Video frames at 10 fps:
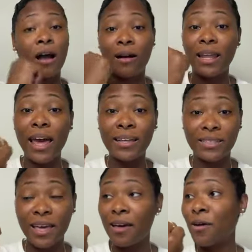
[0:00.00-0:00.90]
our
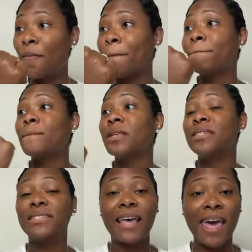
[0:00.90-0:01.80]
clientele,
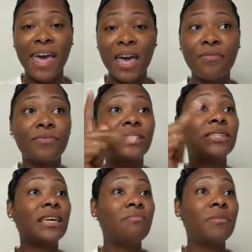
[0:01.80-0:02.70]
staff,
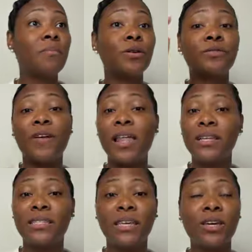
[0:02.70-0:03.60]
team members,
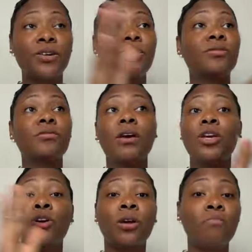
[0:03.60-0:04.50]
volunteers,
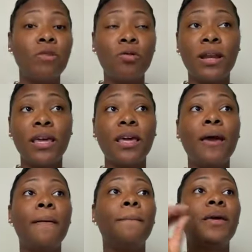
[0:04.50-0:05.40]
your
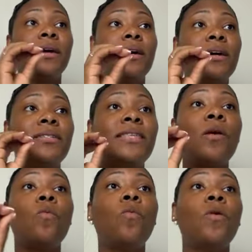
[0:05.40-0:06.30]
community, because
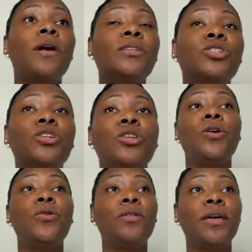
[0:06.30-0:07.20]
they want
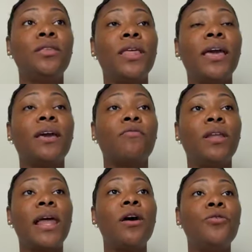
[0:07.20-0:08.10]
know that they can
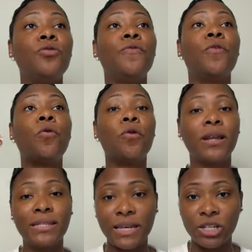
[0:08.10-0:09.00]
rely on you for
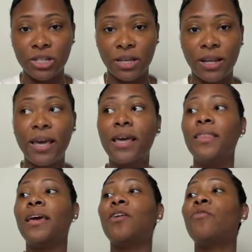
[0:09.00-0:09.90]
organization.
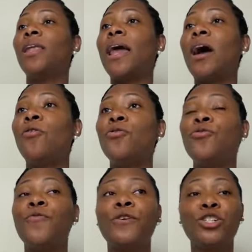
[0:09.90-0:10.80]
They can rely on
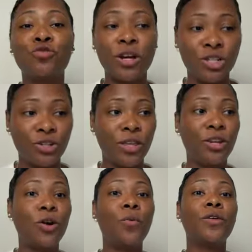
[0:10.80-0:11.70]
you for structure.
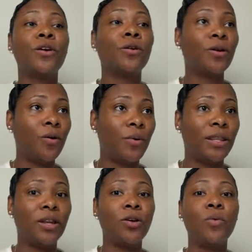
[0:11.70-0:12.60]
They know where they're
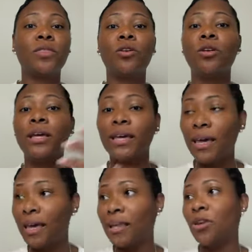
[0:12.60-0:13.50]
going. They know what they're going to
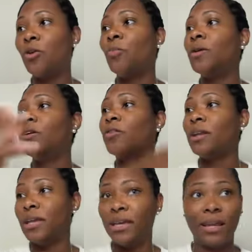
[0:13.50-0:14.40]
get. They know when they're
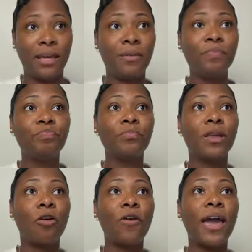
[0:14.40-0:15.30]
going to get it.
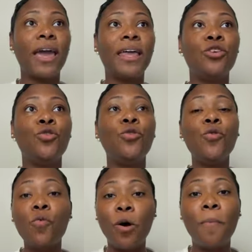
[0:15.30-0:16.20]
All right. And
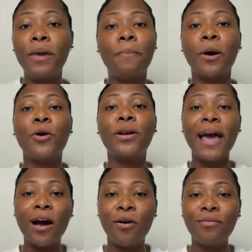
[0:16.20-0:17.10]
you won't be burnt
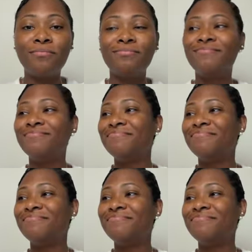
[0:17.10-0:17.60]
out